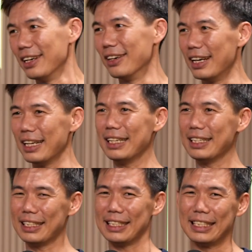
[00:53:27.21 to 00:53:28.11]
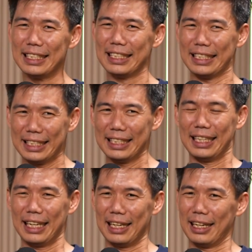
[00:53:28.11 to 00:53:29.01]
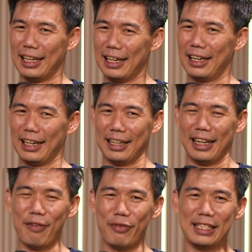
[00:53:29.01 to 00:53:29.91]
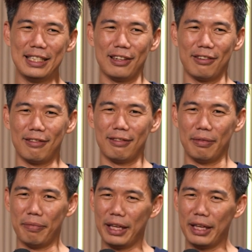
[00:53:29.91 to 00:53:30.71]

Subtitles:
Like, I think the emphasis on